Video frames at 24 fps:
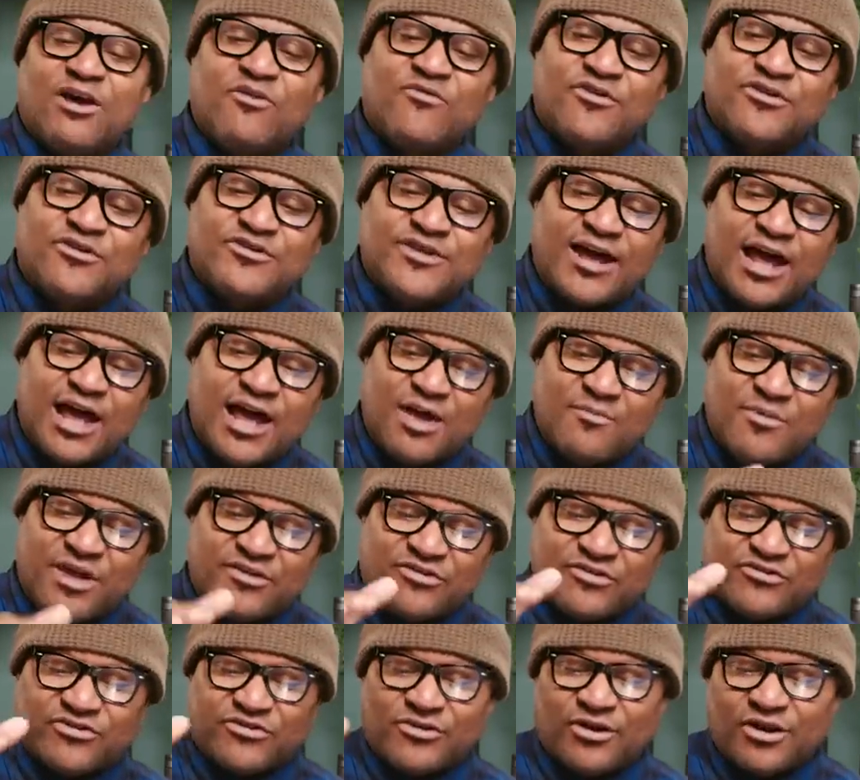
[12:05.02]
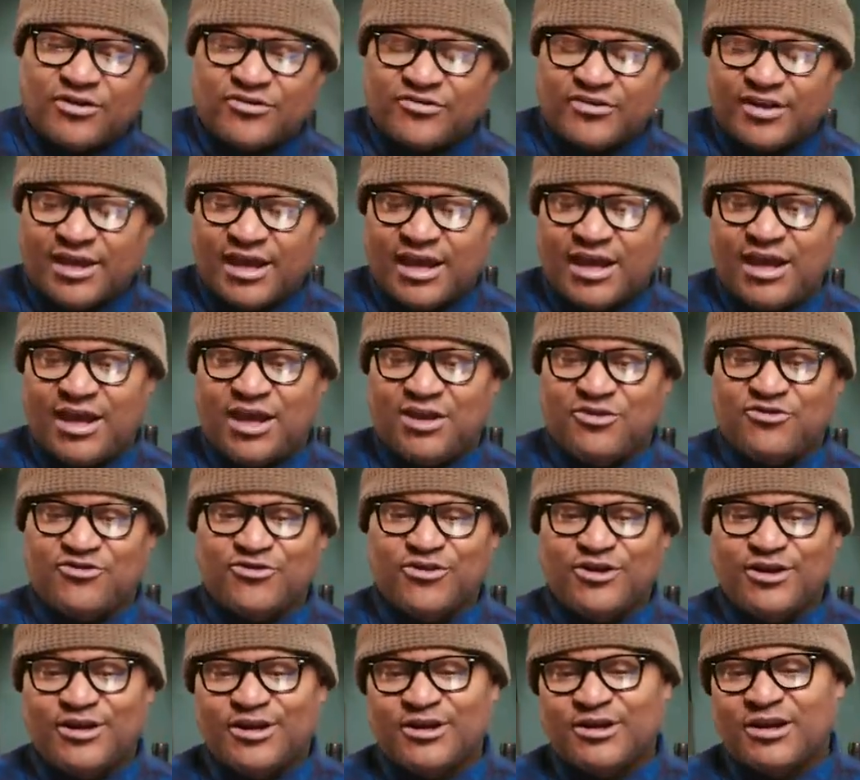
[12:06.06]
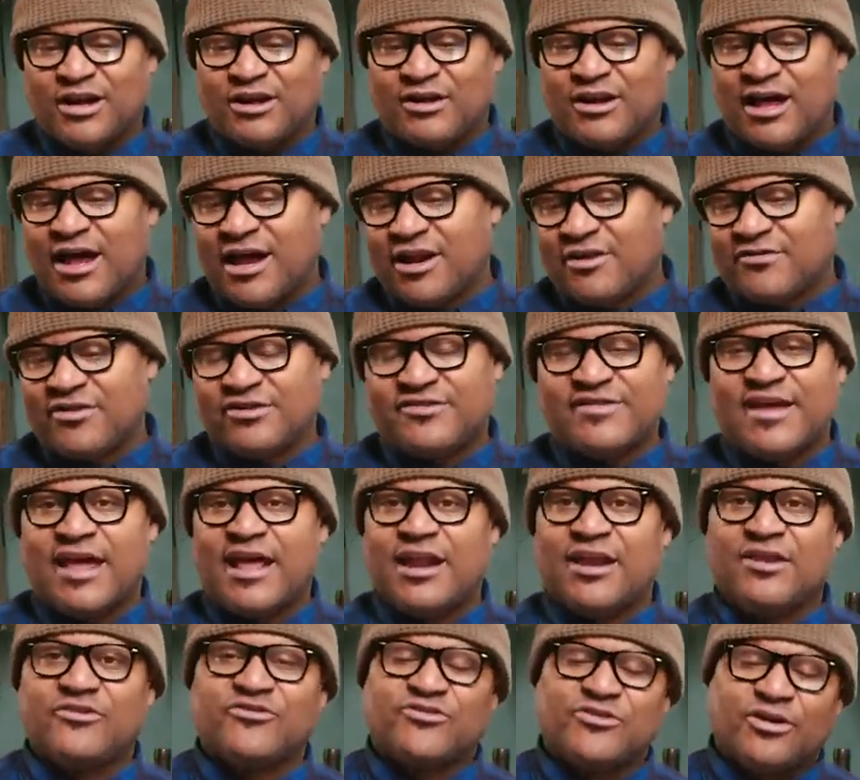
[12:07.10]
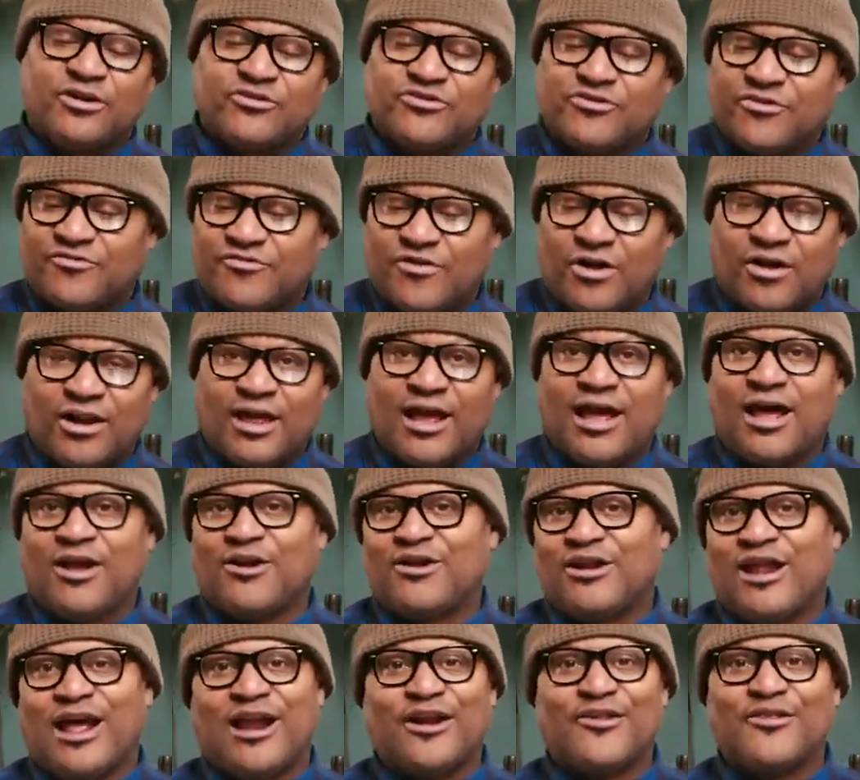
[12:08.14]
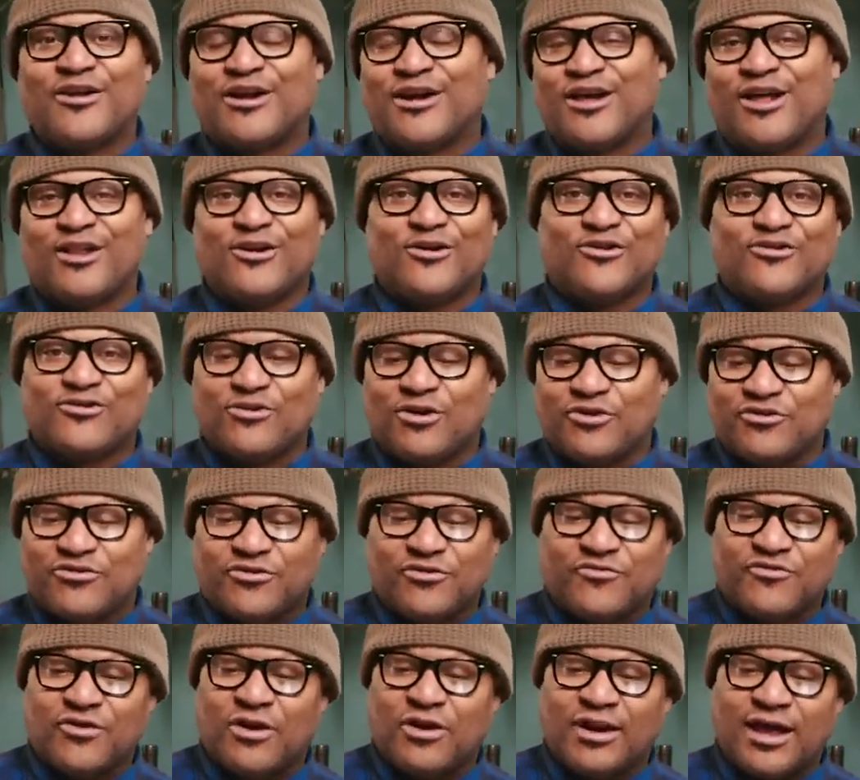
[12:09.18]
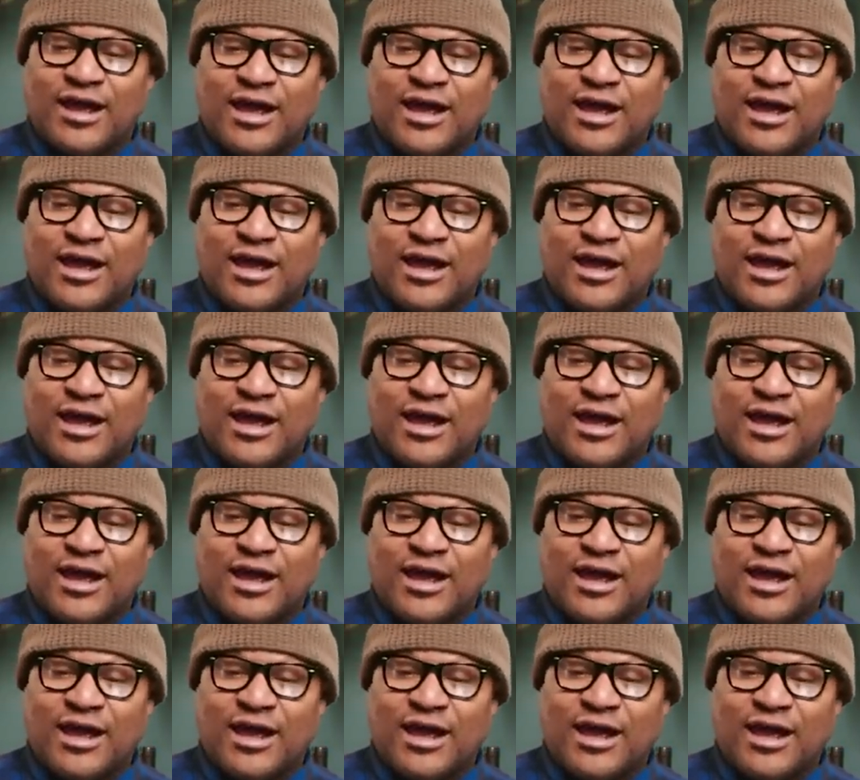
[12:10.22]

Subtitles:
over time, as it starts to age, a lot of the tannin starts to fall out, a lot of the color starts to fall